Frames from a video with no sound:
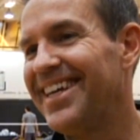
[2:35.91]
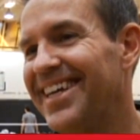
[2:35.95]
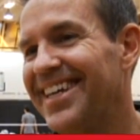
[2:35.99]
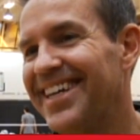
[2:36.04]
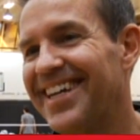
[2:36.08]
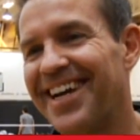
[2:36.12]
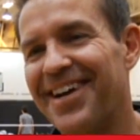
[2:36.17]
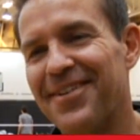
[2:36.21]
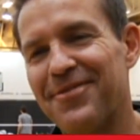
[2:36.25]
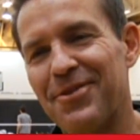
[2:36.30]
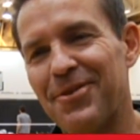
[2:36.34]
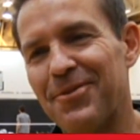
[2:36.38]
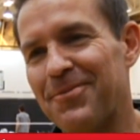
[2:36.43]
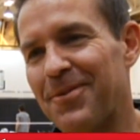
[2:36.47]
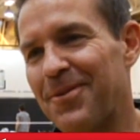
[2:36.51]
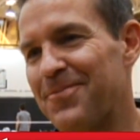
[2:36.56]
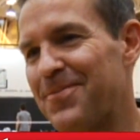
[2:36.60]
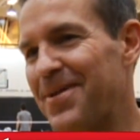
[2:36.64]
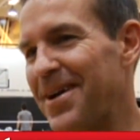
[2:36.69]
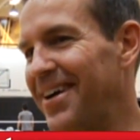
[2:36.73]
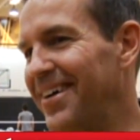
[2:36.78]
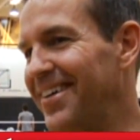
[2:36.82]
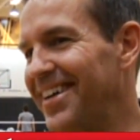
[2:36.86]
Never
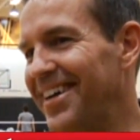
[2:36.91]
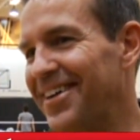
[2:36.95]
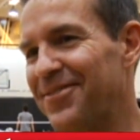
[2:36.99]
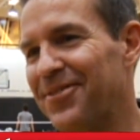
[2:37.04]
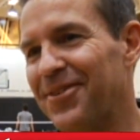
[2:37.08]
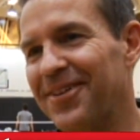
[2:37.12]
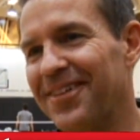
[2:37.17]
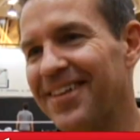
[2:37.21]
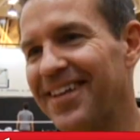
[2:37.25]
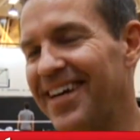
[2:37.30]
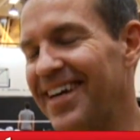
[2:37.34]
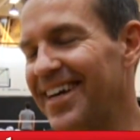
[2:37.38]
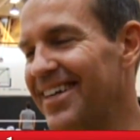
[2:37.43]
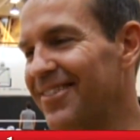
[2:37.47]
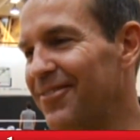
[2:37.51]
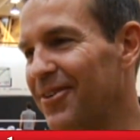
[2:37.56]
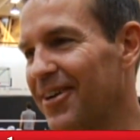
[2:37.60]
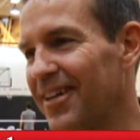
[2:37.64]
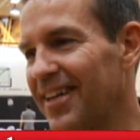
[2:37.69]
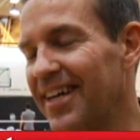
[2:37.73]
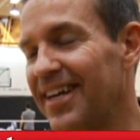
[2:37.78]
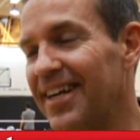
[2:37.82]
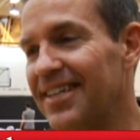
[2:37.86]
Prepare differently. It
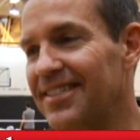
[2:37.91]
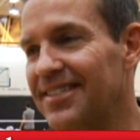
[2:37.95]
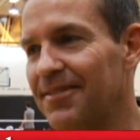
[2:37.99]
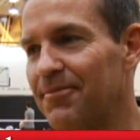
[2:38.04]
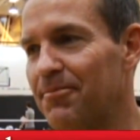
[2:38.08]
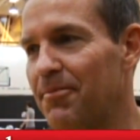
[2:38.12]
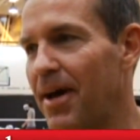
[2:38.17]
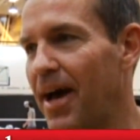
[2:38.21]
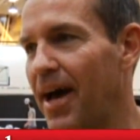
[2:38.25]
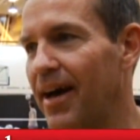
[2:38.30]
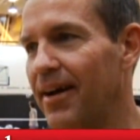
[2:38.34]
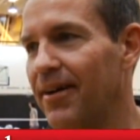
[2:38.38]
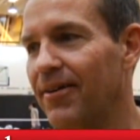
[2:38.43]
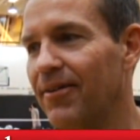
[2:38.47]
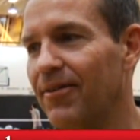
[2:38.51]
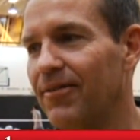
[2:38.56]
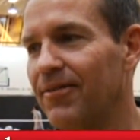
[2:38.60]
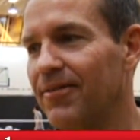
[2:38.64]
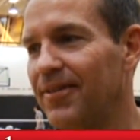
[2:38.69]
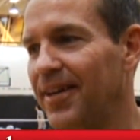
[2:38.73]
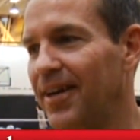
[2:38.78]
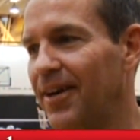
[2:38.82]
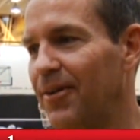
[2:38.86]
really doesn't
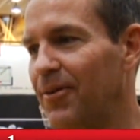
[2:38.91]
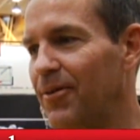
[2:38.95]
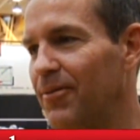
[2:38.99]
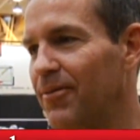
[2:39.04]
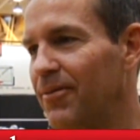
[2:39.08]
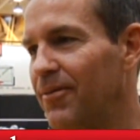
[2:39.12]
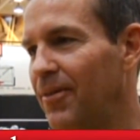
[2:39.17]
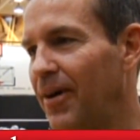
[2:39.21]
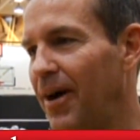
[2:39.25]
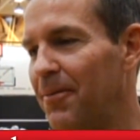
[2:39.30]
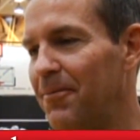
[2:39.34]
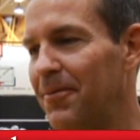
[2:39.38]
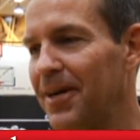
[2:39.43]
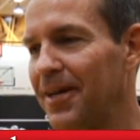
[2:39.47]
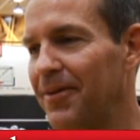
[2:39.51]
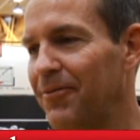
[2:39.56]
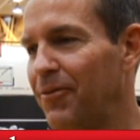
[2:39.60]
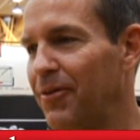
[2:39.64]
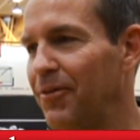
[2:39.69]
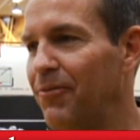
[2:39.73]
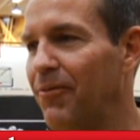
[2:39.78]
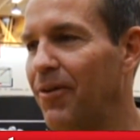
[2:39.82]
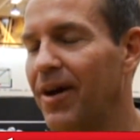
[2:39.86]
matter, you know, how many
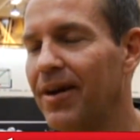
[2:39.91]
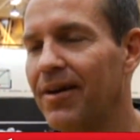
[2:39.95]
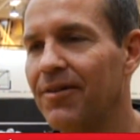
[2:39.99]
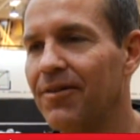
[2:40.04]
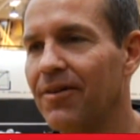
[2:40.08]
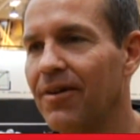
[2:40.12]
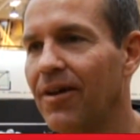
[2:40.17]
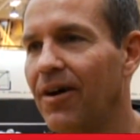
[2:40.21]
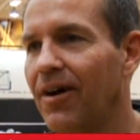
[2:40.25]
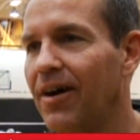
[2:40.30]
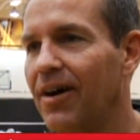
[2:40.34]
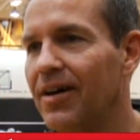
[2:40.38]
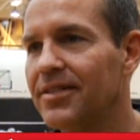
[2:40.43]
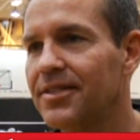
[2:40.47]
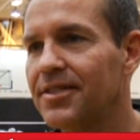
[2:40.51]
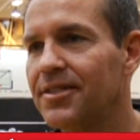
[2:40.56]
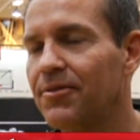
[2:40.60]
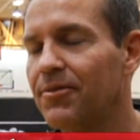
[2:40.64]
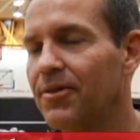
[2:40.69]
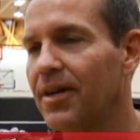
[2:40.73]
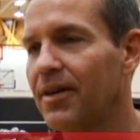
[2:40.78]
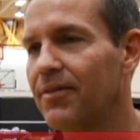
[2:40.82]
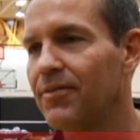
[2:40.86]
we won or lost
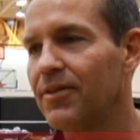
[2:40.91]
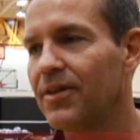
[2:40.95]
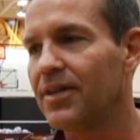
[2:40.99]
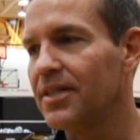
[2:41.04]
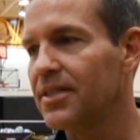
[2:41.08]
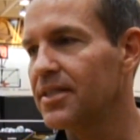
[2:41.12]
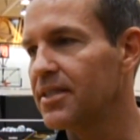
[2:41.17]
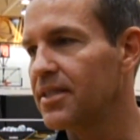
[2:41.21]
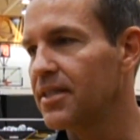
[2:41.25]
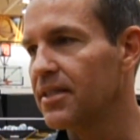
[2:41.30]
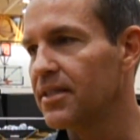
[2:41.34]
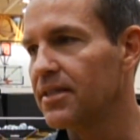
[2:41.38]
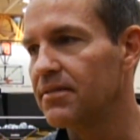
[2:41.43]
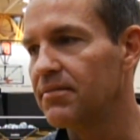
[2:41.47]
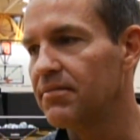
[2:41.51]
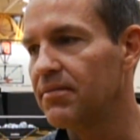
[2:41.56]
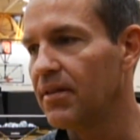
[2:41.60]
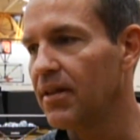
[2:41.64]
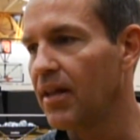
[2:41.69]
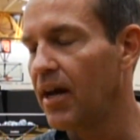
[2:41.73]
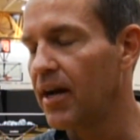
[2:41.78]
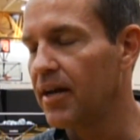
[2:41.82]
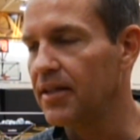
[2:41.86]
or whatever. It's the,
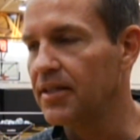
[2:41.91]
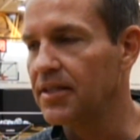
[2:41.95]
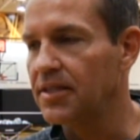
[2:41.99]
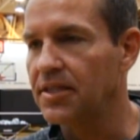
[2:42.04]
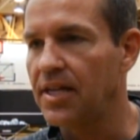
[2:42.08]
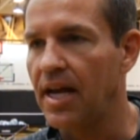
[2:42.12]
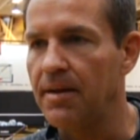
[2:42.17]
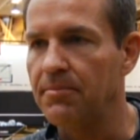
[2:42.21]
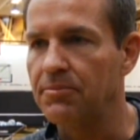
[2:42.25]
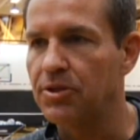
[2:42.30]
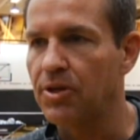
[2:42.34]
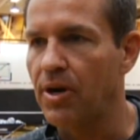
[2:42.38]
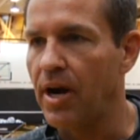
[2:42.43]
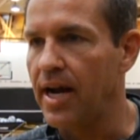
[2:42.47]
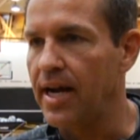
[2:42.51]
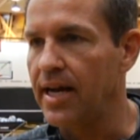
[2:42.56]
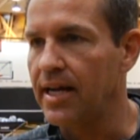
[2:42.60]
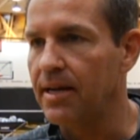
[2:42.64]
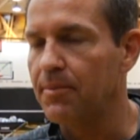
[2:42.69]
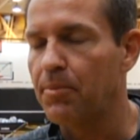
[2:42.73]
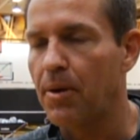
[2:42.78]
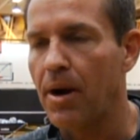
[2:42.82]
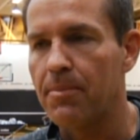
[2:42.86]
a lot of the same
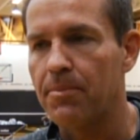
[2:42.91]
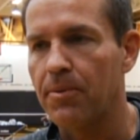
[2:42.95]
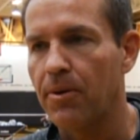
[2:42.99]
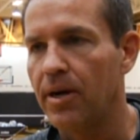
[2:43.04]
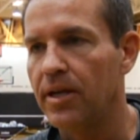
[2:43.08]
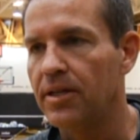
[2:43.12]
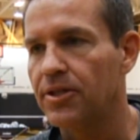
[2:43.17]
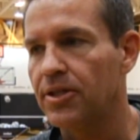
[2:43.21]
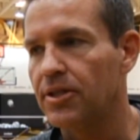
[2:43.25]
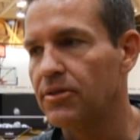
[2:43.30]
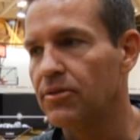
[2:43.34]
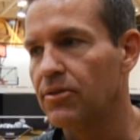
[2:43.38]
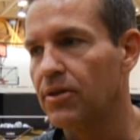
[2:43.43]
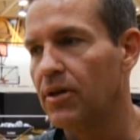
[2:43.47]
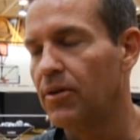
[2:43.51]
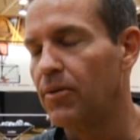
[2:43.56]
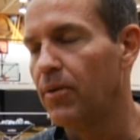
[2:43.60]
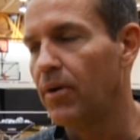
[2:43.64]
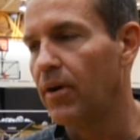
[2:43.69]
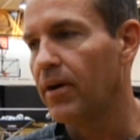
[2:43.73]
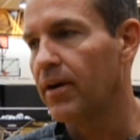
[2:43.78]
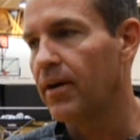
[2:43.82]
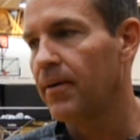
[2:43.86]
training, preparation, drill
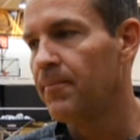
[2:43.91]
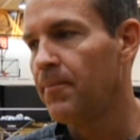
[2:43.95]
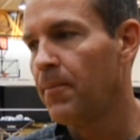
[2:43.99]
work.